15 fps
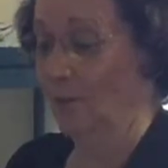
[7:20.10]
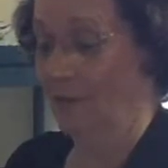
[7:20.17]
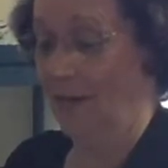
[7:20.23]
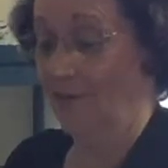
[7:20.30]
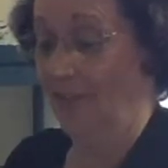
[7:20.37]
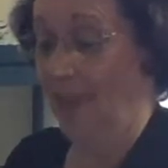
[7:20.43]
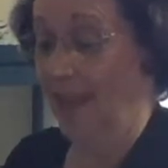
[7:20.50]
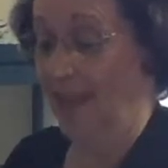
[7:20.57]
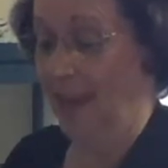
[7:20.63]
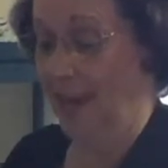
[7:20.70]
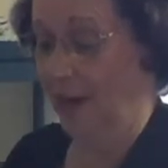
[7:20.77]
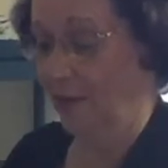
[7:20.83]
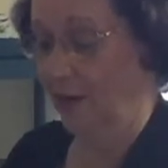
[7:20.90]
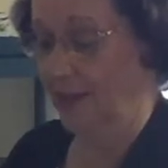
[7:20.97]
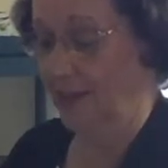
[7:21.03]
if they
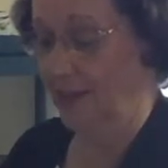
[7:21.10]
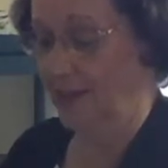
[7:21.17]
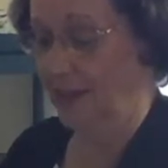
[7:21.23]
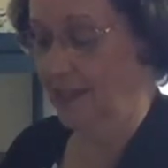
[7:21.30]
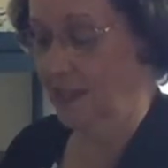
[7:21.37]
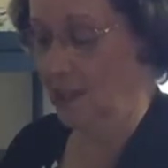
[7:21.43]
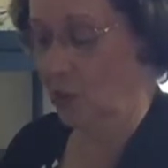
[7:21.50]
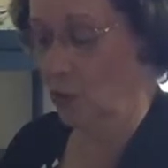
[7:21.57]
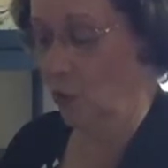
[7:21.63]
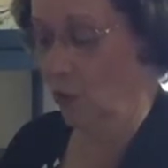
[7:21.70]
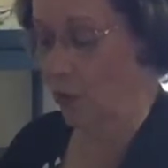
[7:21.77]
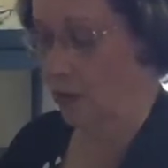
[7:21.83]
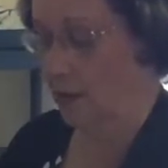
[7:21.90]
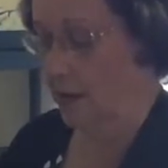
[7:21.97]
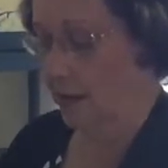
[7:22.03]
carry these in the
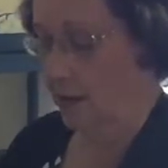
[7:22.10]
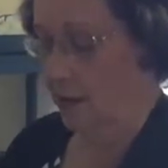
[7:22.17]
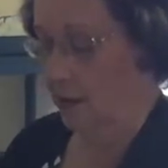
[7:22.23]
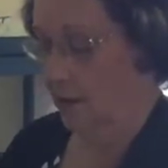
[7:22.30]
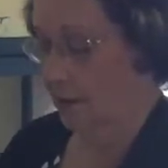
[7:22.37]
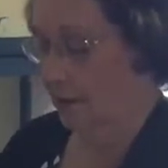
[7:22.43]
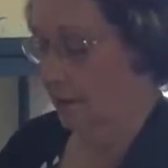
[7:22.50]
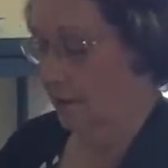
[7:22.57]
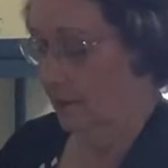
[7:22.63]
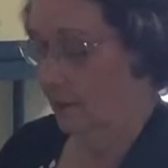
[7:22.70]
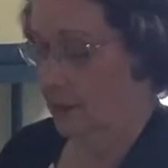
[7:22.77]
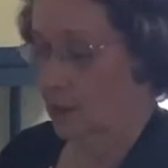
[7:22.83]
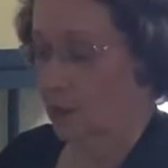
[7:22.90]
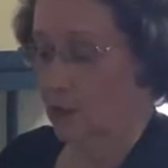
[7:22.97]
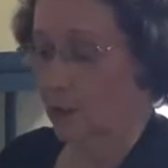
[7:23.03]
store.
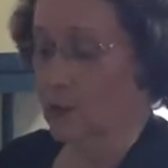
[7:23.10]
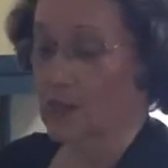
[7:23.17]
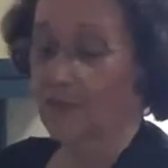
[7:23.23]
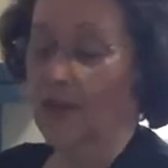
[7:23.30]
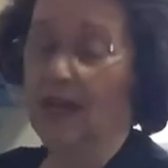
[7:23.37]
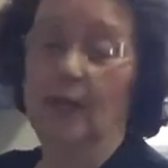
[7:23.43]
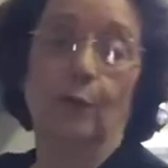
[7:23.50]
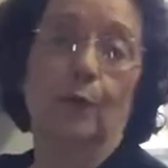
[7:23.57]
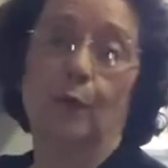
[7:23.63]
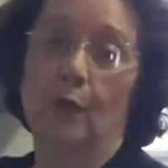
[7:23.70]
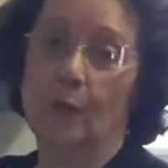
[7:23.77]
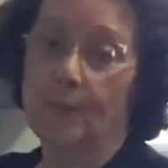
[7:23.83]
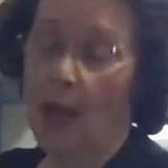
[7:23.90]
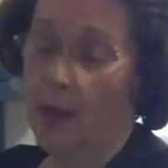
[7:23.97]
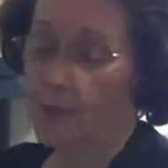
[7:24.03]
Because it was funny when we were
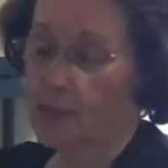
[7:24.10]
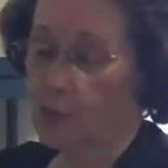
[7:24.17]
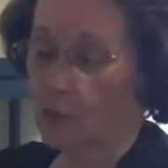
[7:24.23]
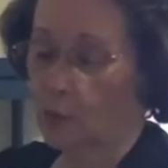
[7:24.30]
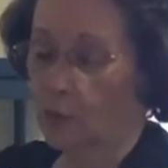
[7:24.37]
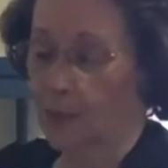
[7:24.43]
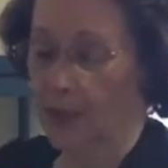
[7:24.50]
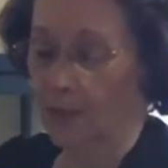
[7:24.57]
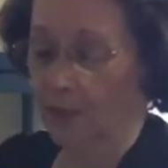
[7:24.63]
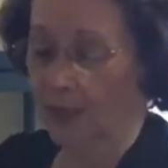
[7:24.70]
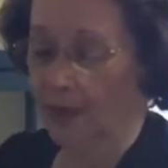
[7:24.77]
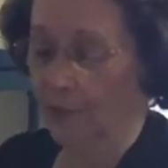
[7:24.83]
in Bible school, people